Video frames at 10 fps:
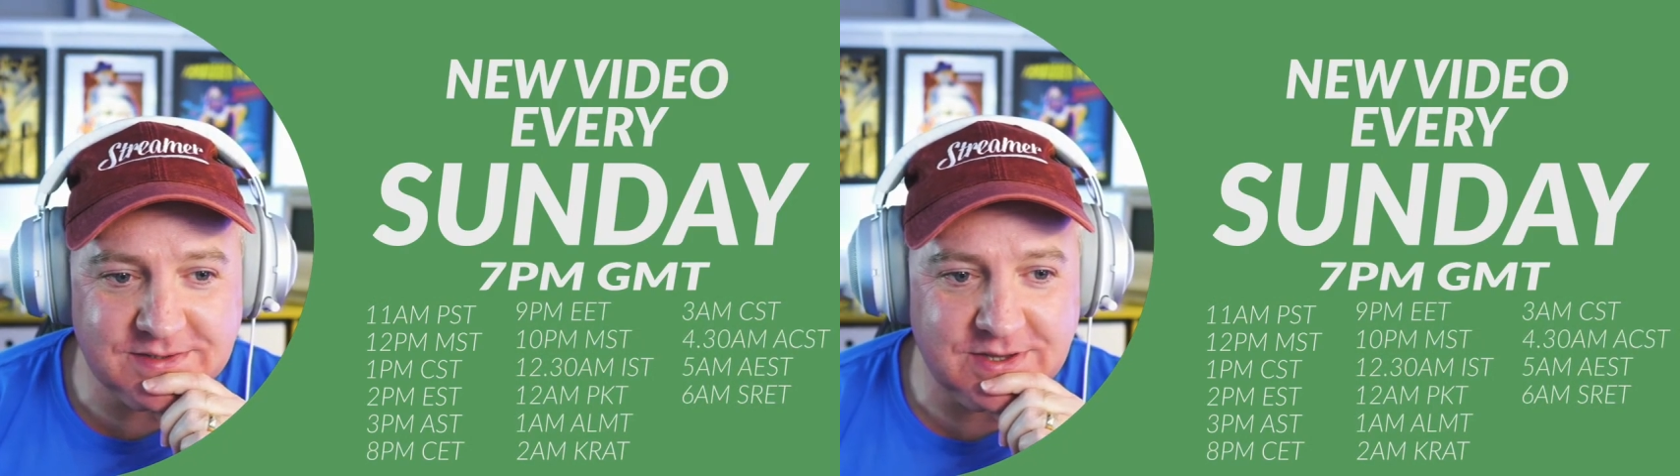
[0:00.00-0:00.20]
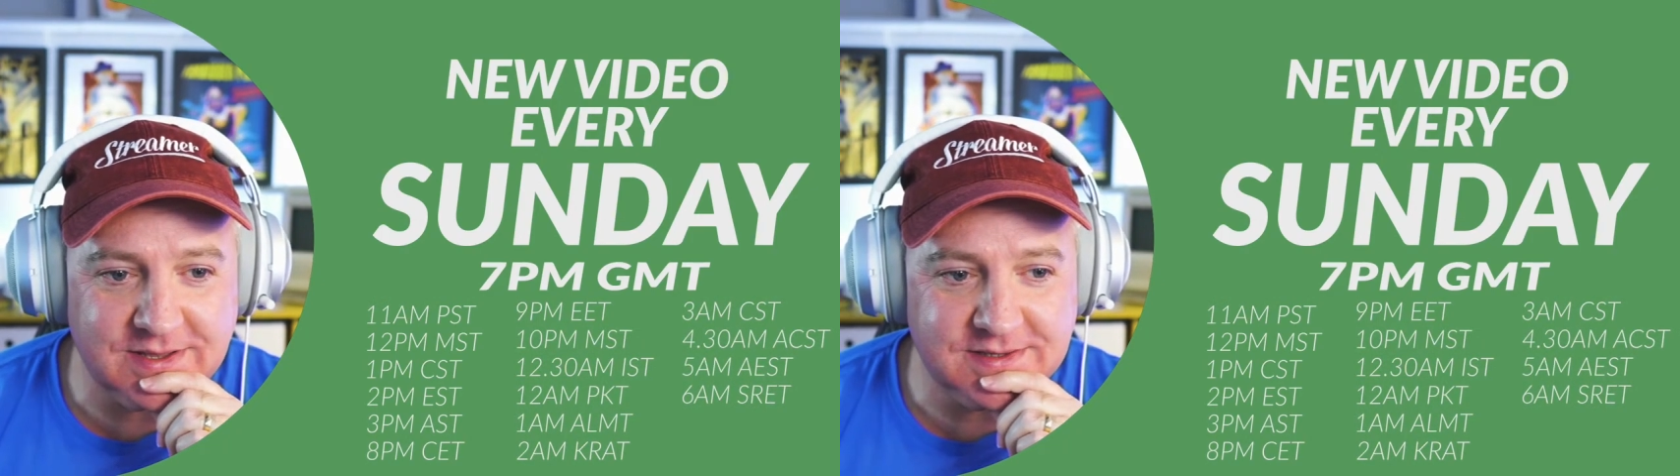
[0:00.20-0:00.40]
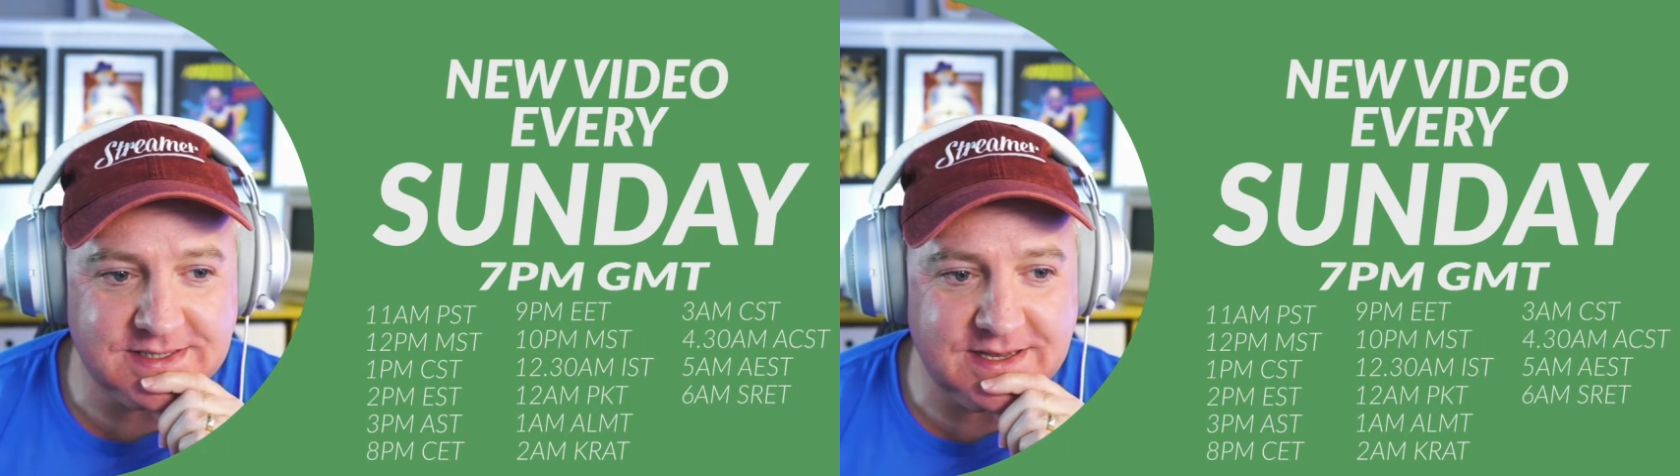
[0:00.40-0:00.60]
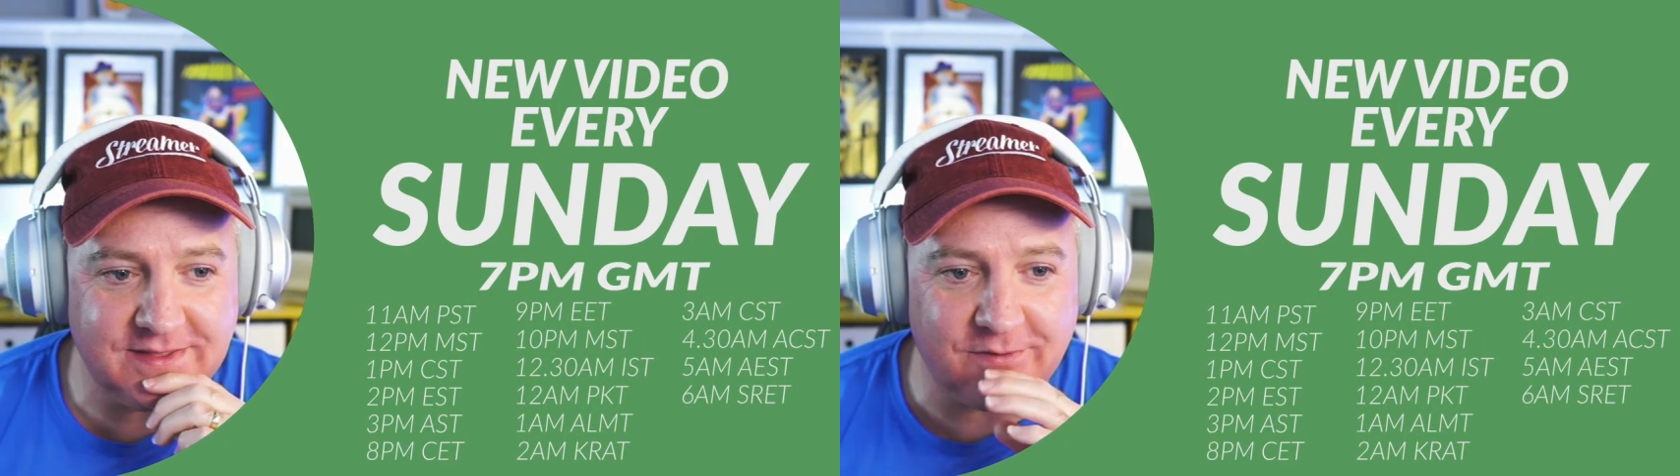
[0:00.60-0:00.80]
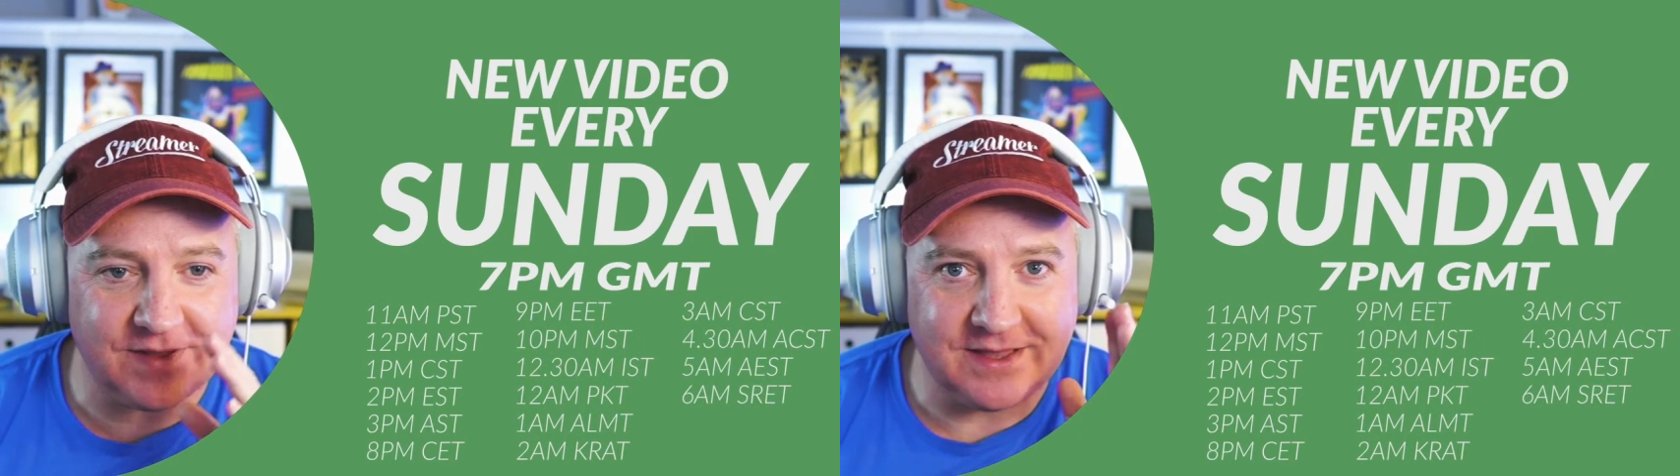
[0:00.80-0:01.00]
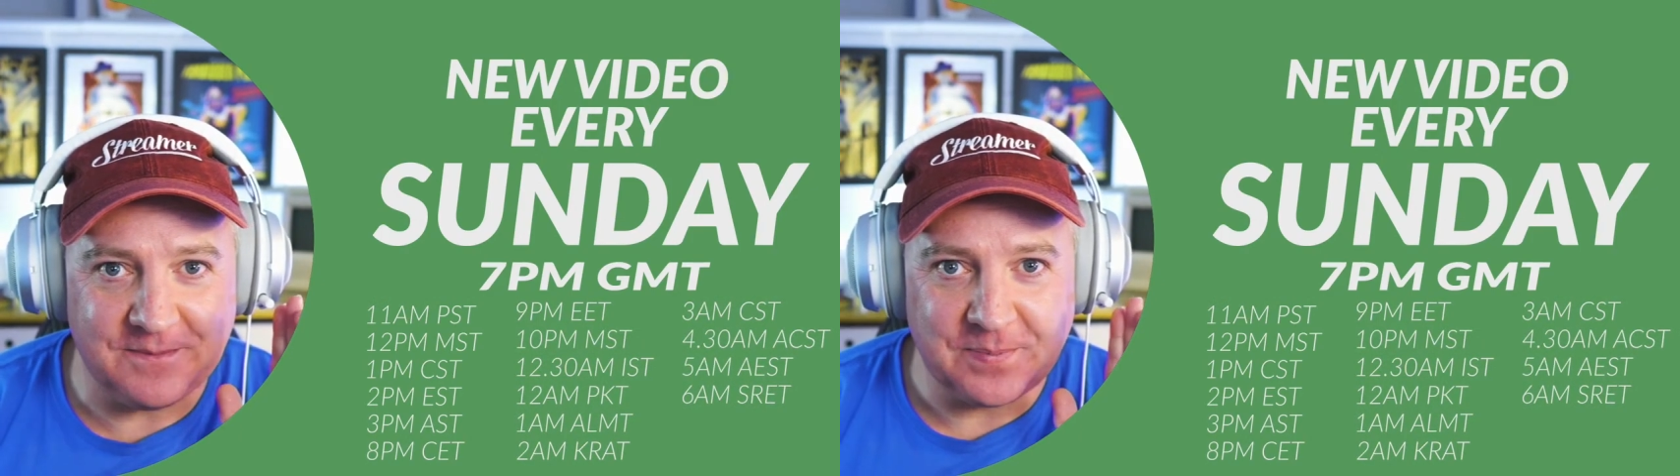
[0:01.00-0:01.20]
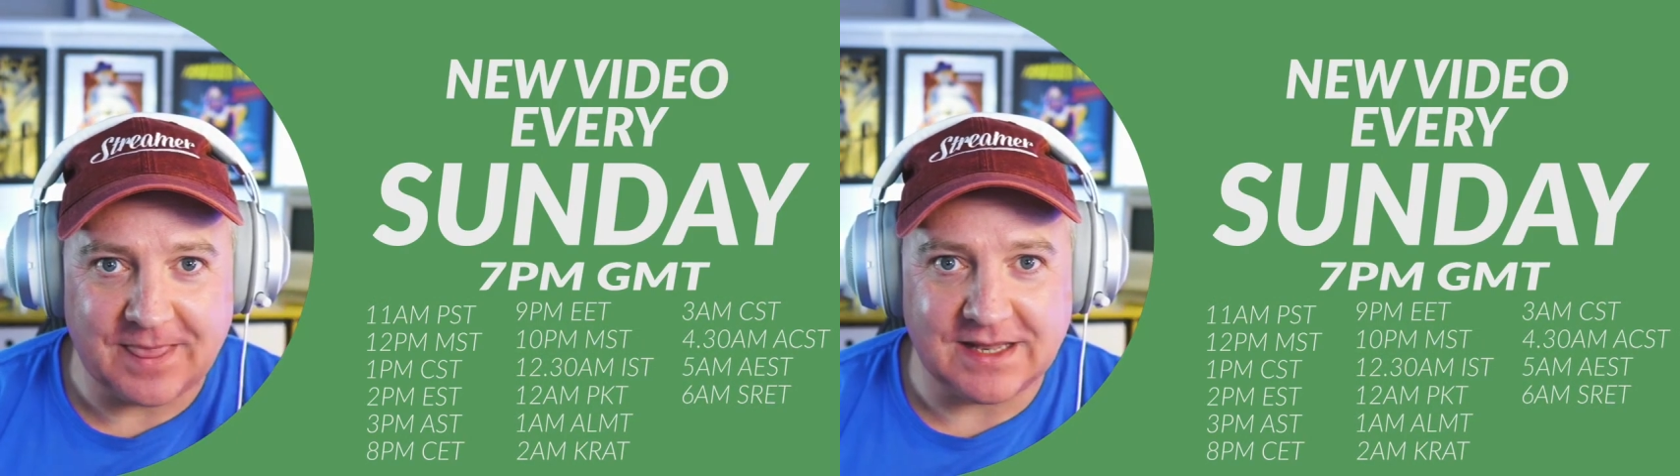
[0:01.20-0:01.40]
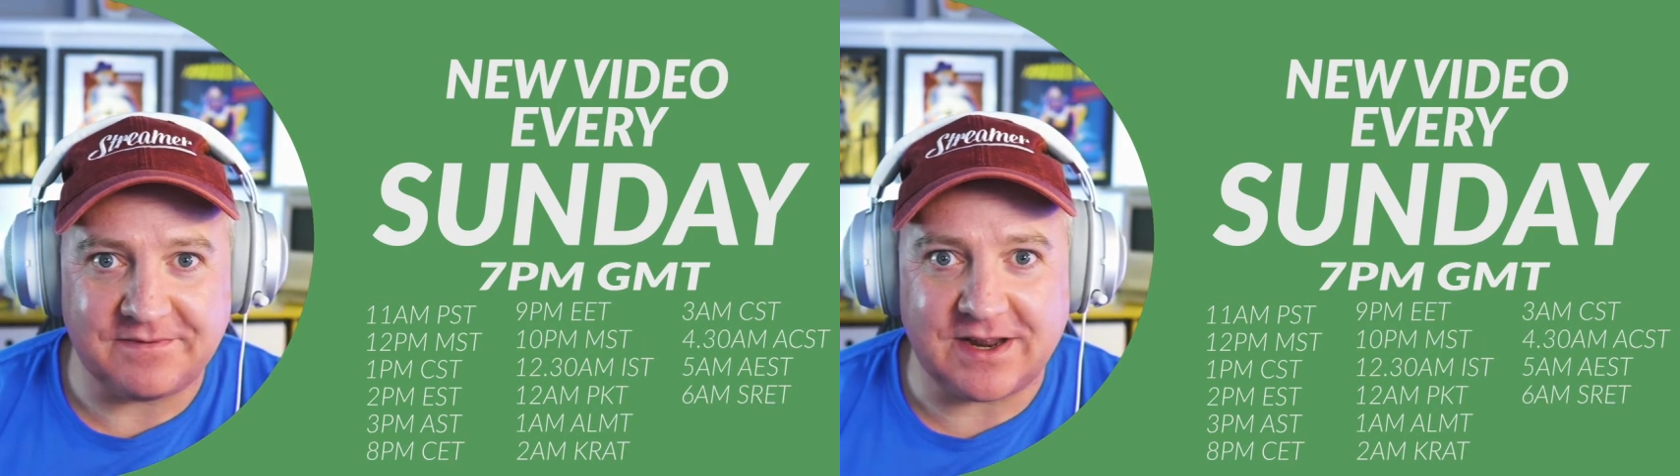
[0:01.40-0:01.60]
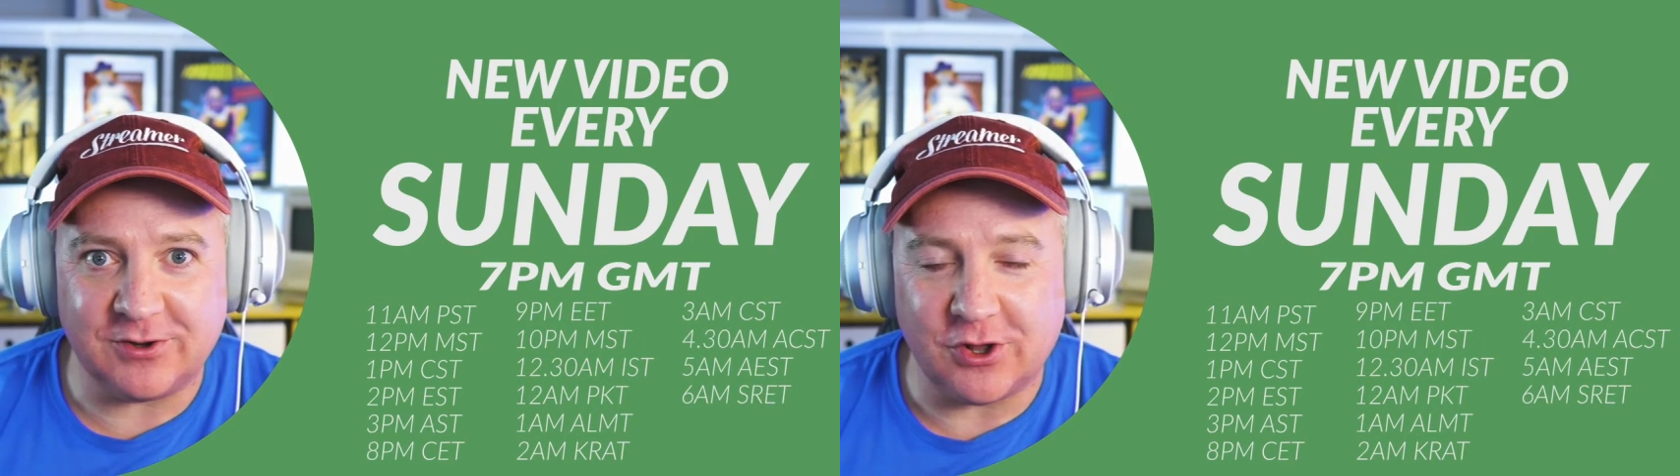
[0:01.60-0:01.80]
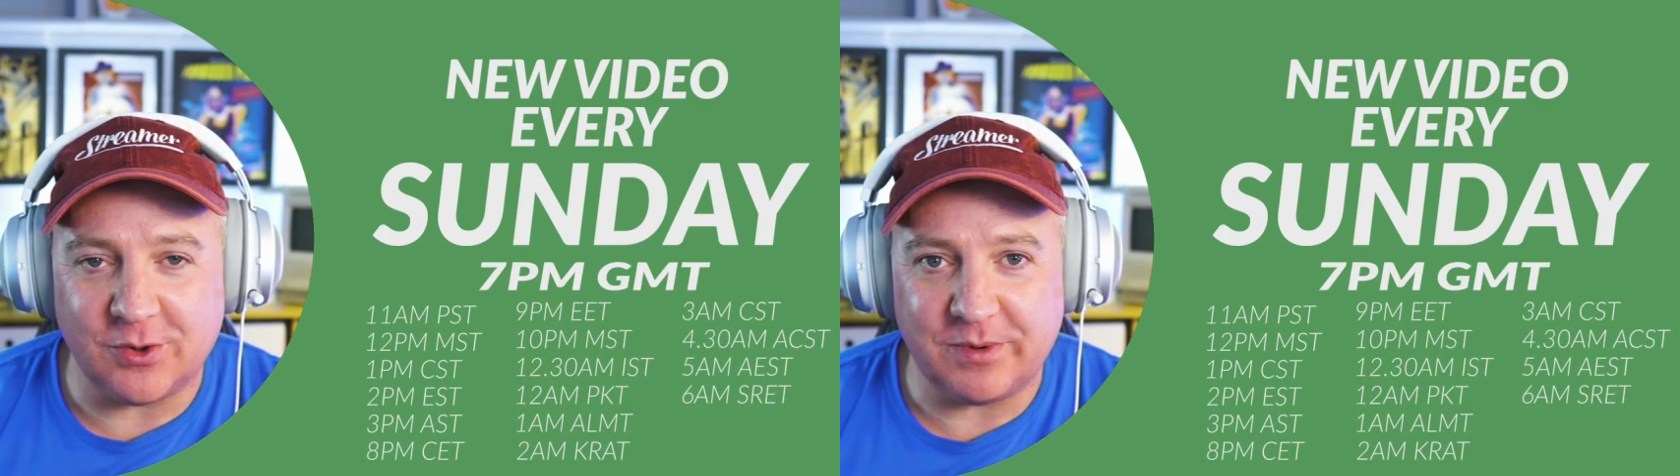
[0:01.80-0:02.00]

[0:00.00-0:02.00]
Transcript: So you can see on the left-hand column,